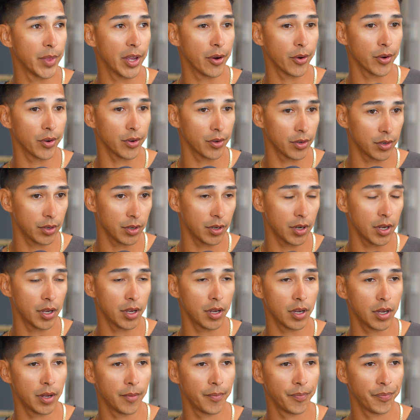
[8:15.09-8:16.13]
They were,
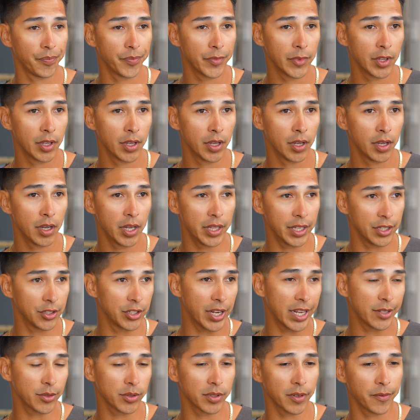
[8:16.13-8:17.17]
I think
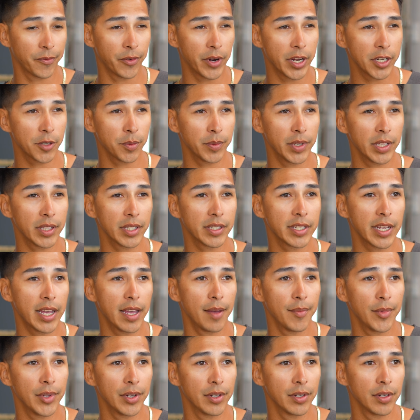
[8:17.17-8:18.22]
Jace was a freshman at the
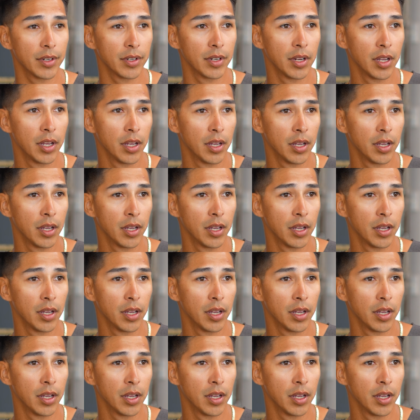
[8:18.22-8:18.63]
time, and